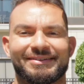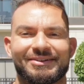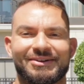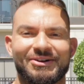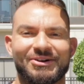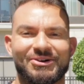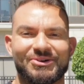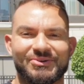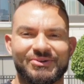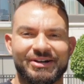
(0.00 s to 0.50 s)

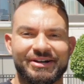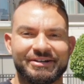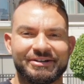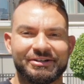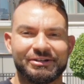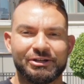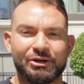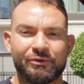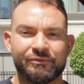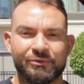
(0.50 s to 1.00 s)
All right,
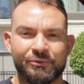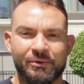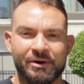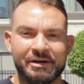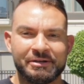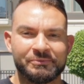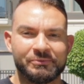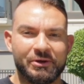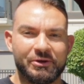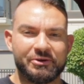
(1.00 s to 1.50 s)
hello
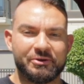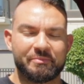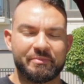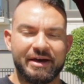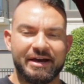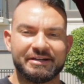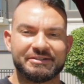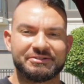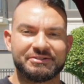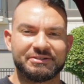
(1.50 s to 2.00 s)
everyone. Welcome
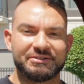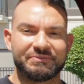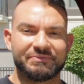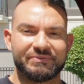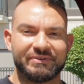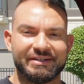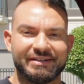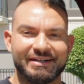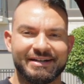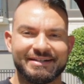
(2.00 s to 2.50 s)
back to the
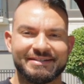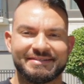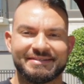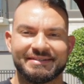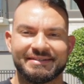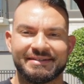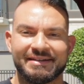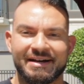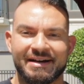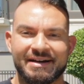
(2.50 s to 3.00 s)
Fit
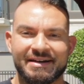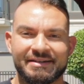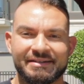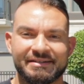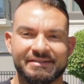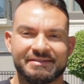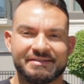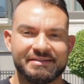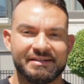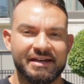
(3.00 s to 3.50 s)
IT
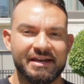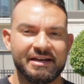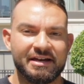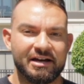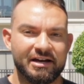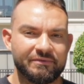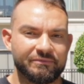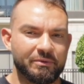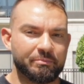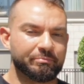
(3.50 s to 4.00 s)
Guy. Today
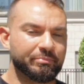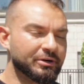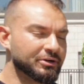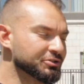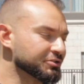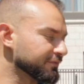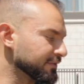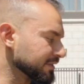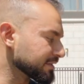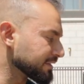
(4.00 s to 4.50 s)
I have a
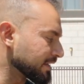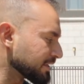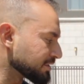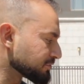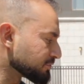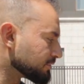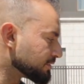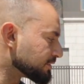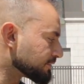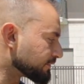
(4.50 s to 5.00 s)
bunch of
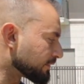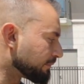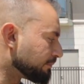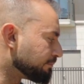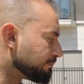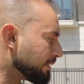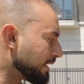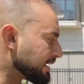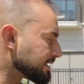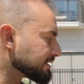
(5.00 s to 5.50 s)
accessories from
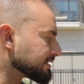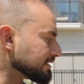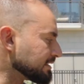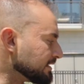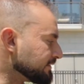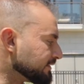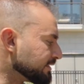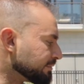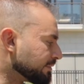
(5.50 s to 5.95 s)
Best EV